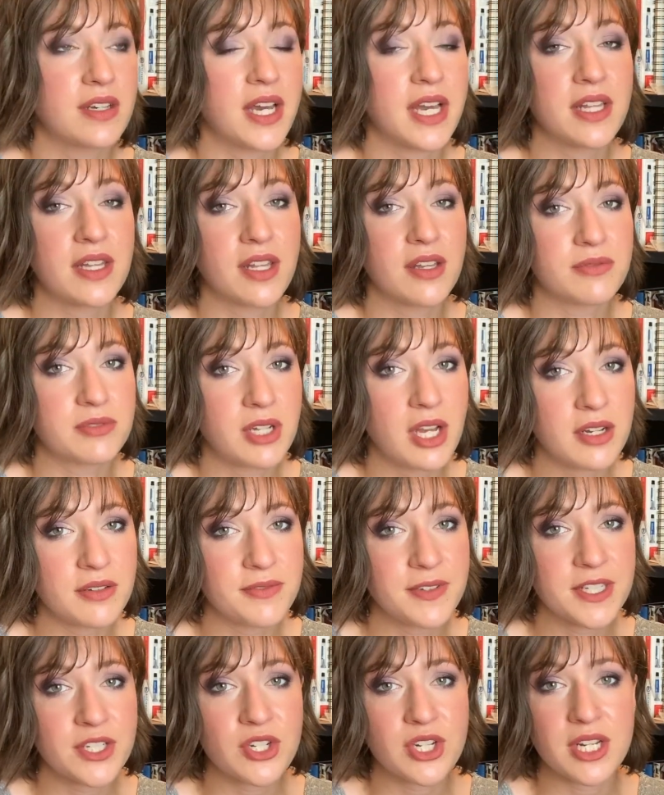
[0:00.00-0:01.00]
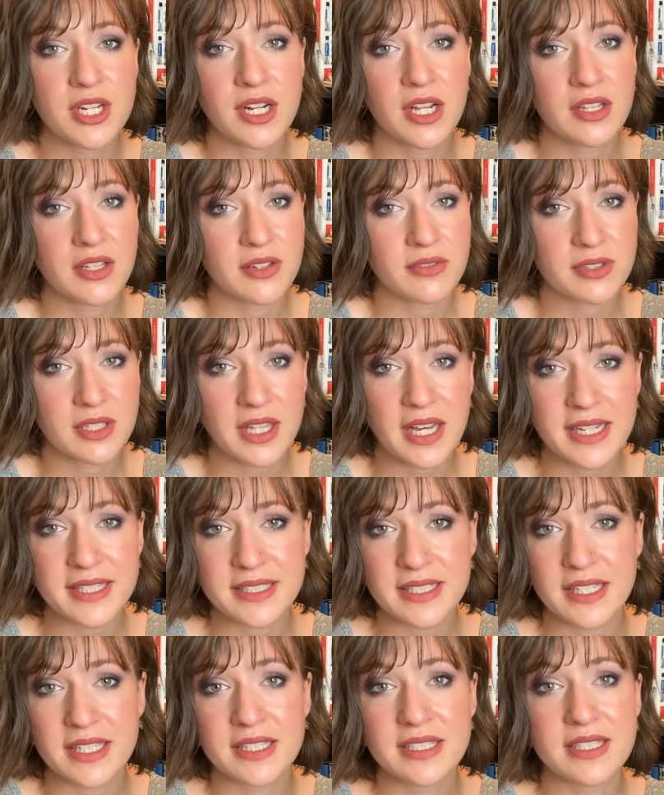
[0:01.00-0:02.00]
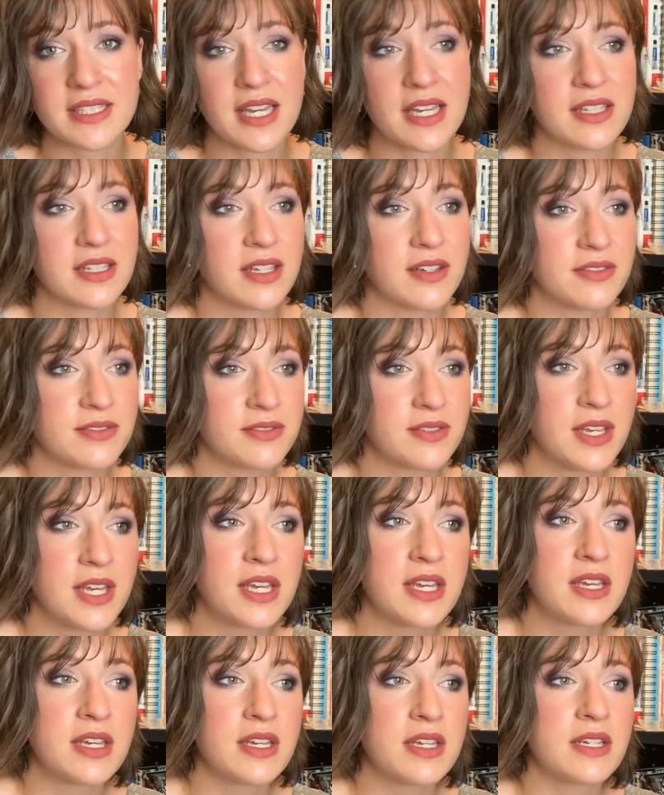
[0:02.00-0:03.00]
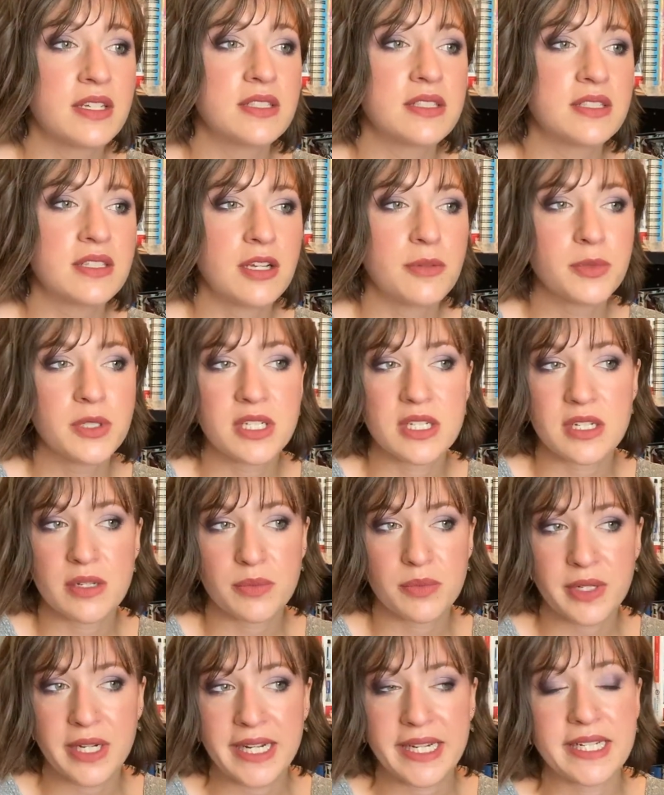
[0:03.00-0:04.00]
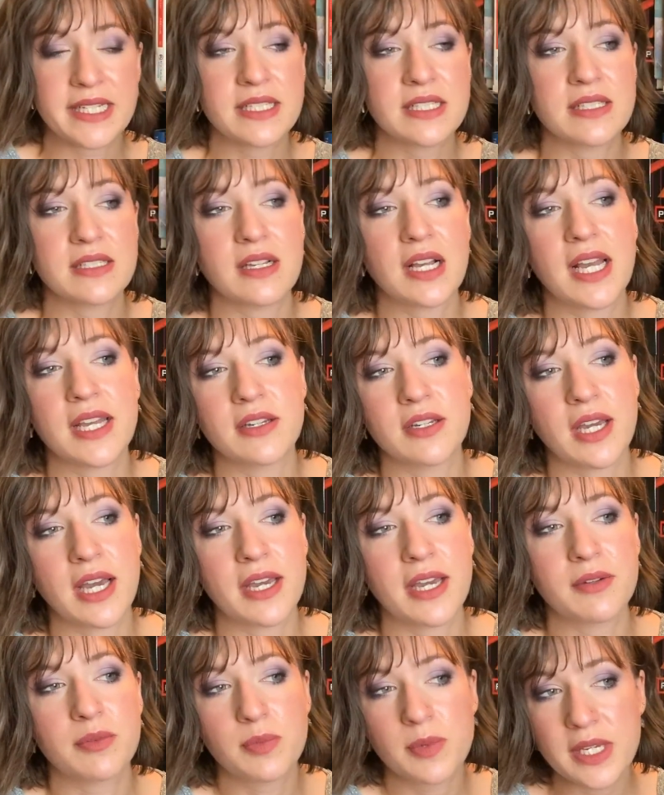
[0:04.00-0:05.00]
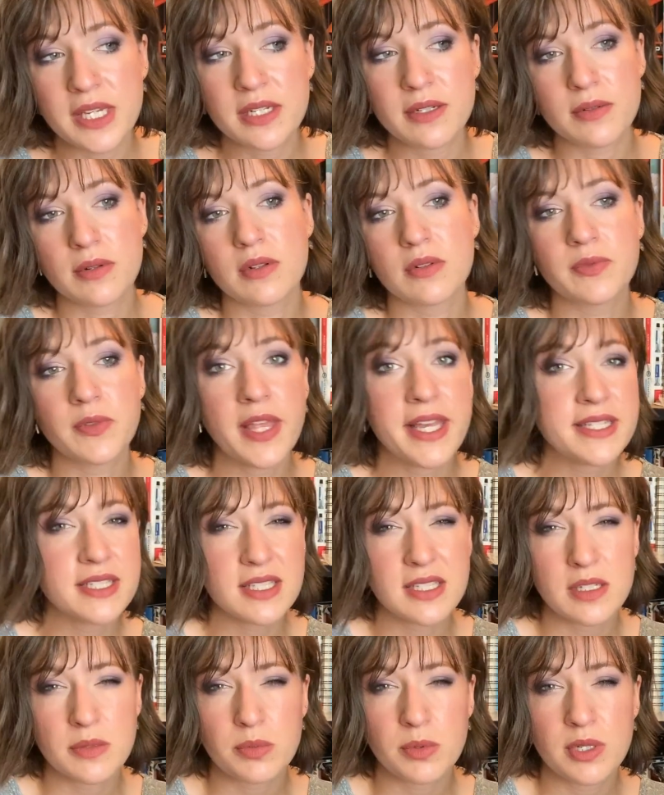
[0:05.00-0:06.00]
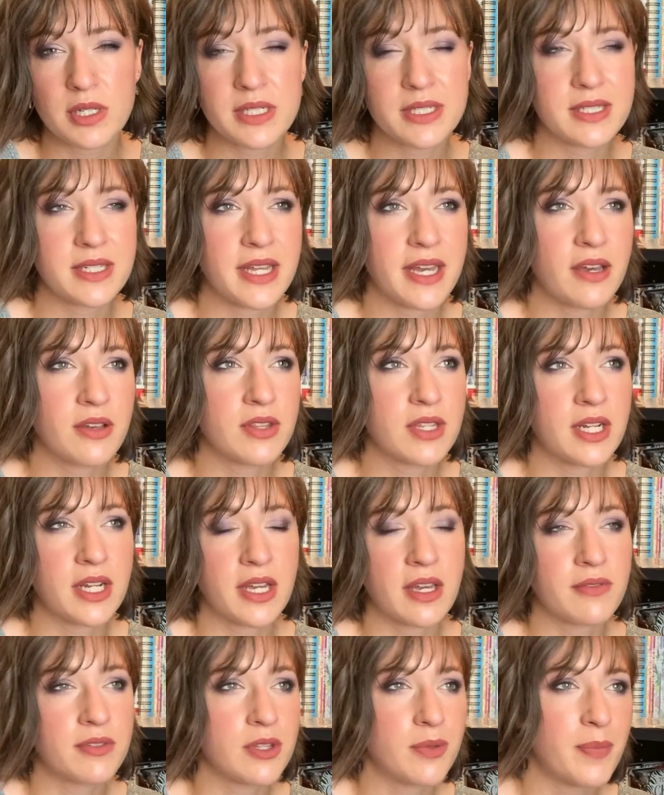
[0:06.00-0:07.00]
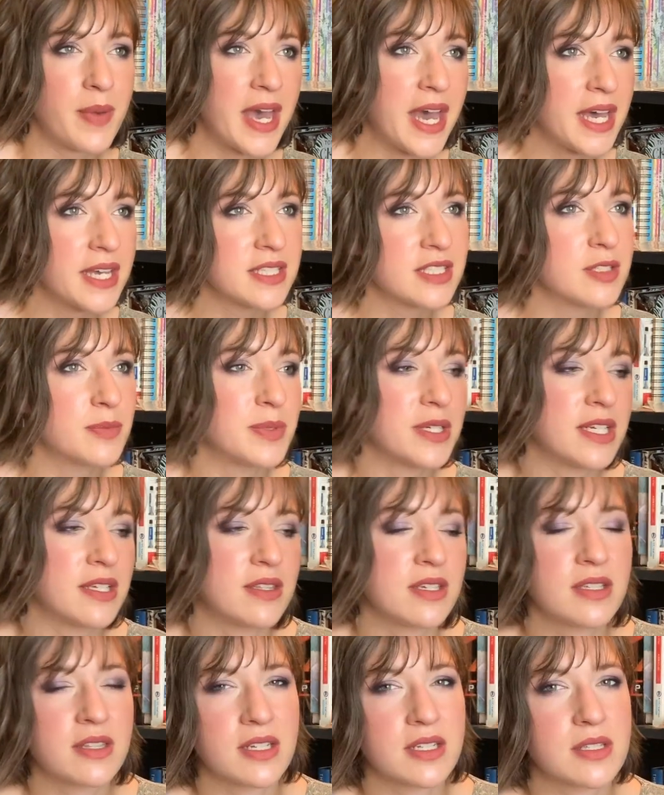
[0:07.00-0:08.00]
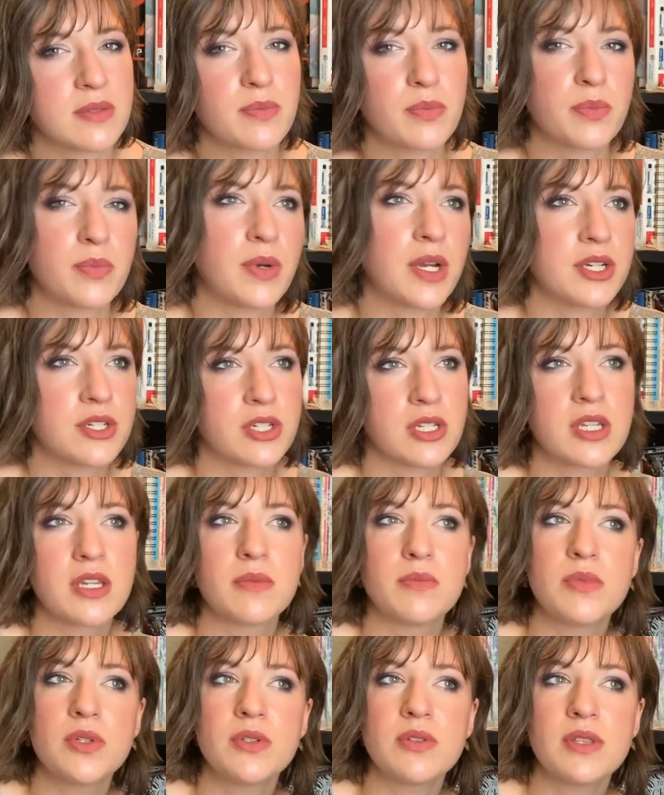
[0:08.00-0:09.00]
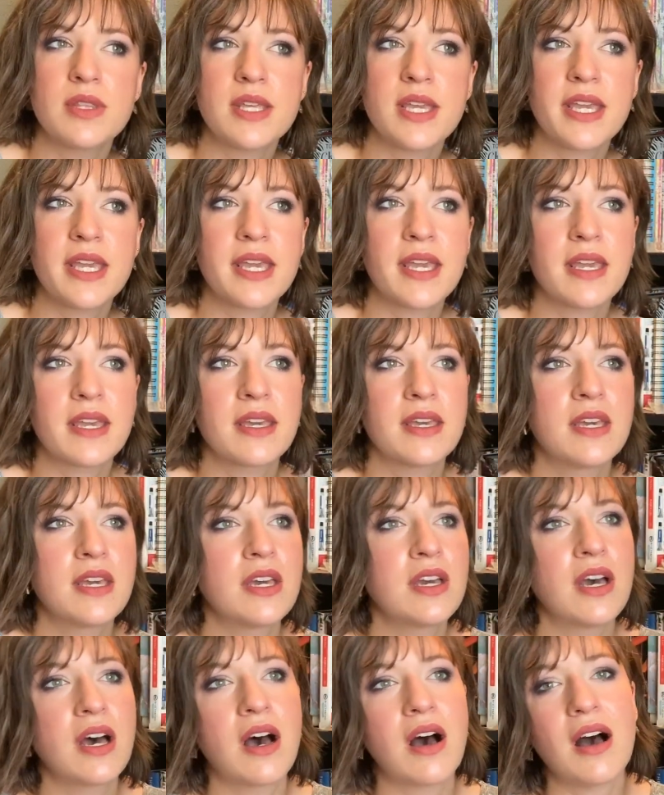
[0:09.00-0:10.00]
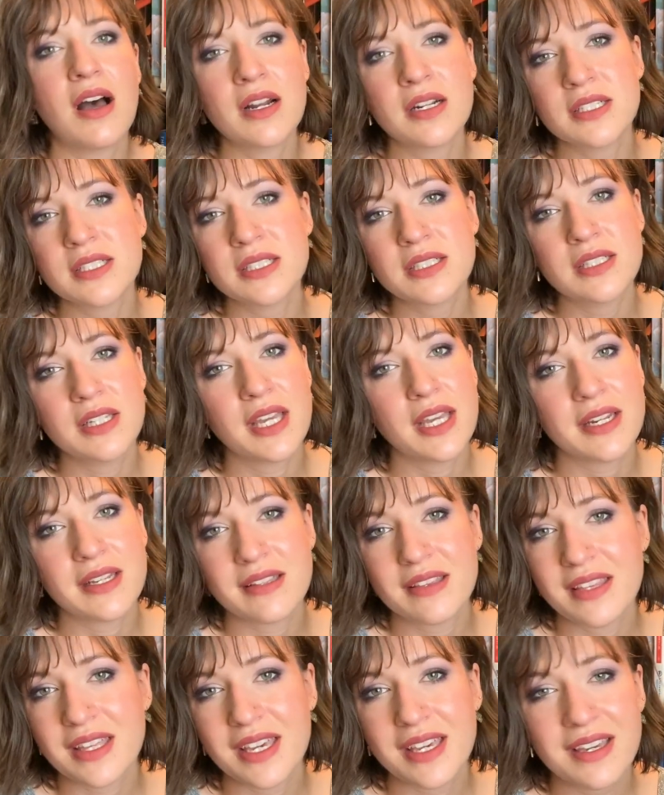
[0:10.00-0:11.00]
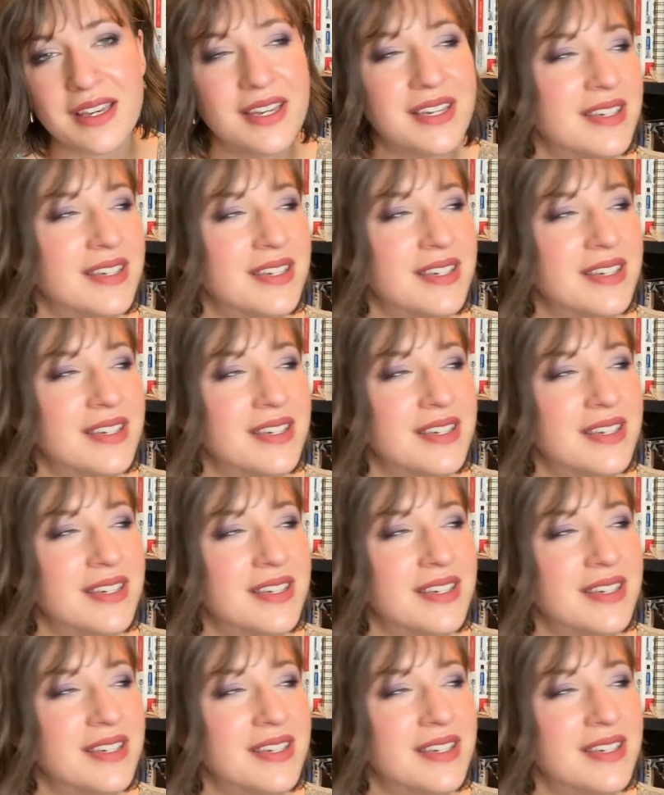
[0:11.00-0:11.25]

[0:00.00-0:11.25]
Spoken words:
I love nonfiction. I love classics. I love some contemporaries. I read less contemporaries now than I have in the past, but I think that's partially a mood thing. Honestly, anything.